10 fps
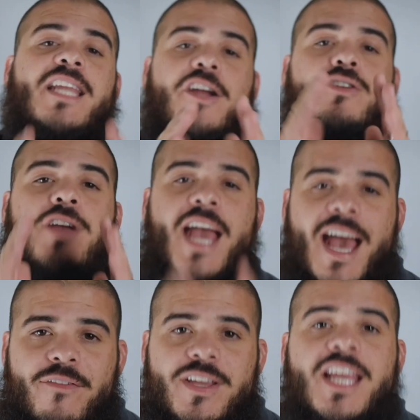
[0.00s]
there you
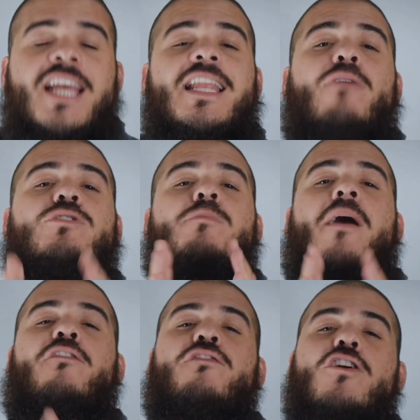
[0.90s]
have it. That was
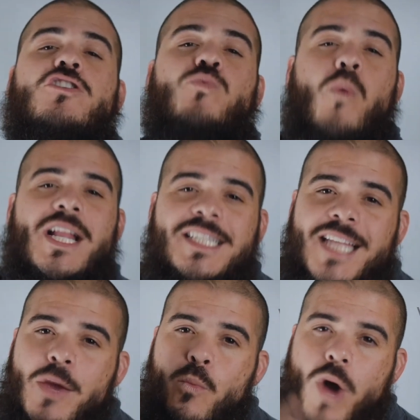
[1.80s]
my first
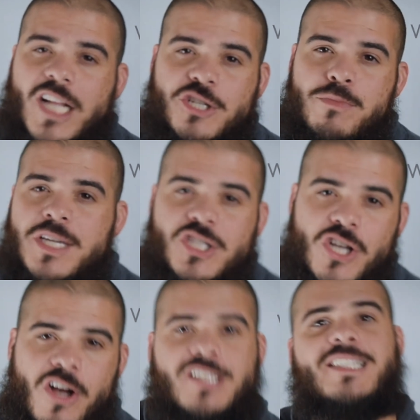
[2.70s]
Wednesday Watch Me
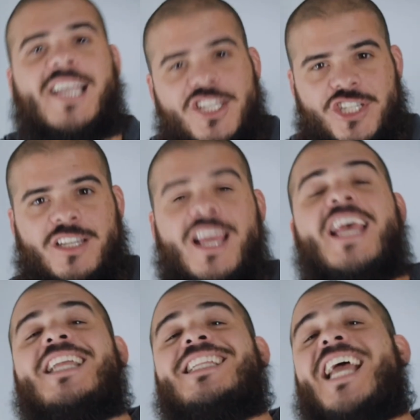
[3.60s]
Talk session.
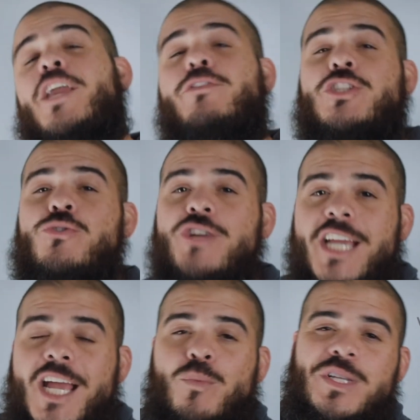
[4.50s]
Thank you for tuning
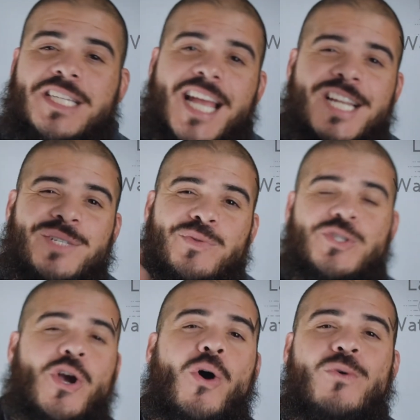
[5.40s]
in. Once again, this was
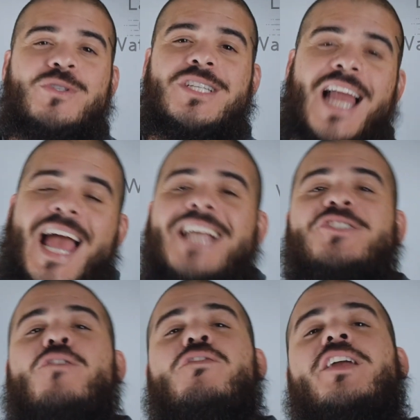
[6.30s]
your host, Lazz.
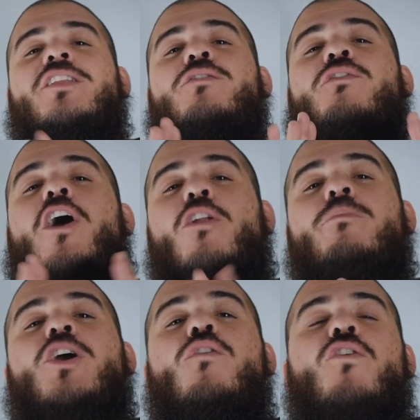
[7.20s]
Don't forget to follow
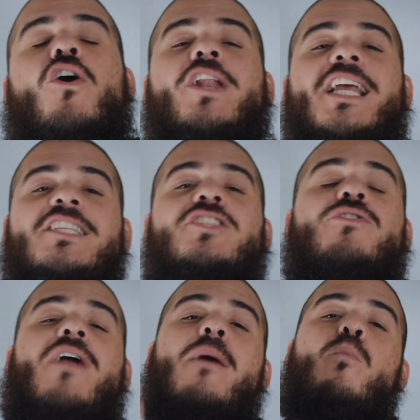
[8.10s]
me over on
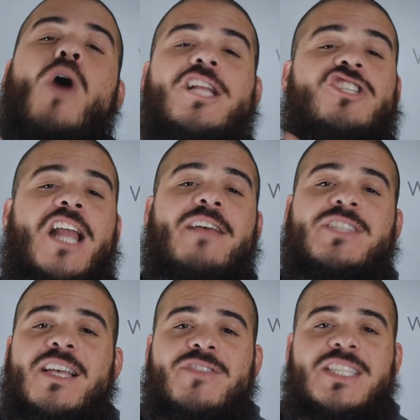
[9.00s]
Instagram,
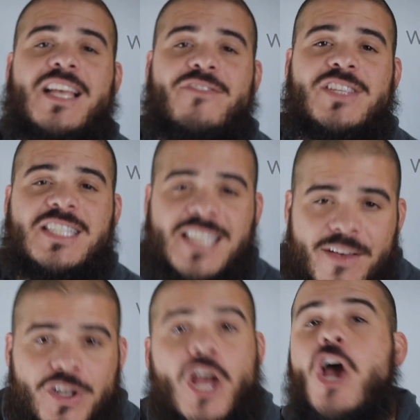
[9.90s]

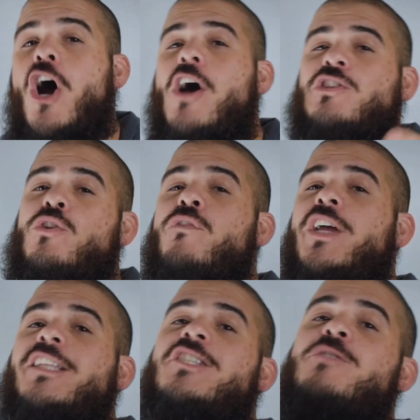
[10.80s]
WatchLife777. Also, don't
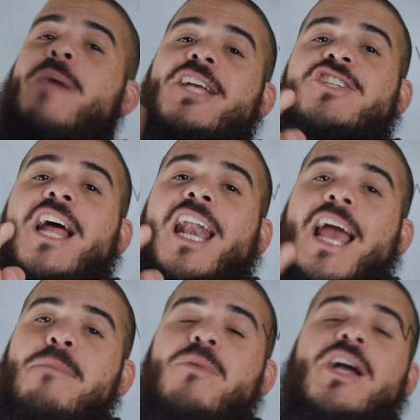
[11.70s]
forget to smash that
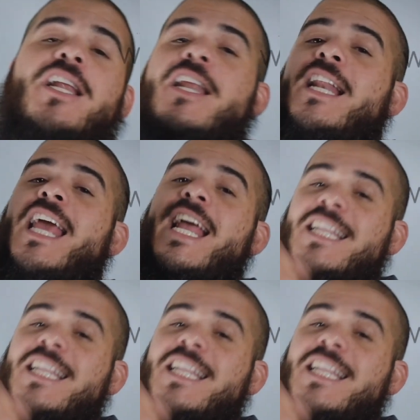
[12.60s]
like button and hit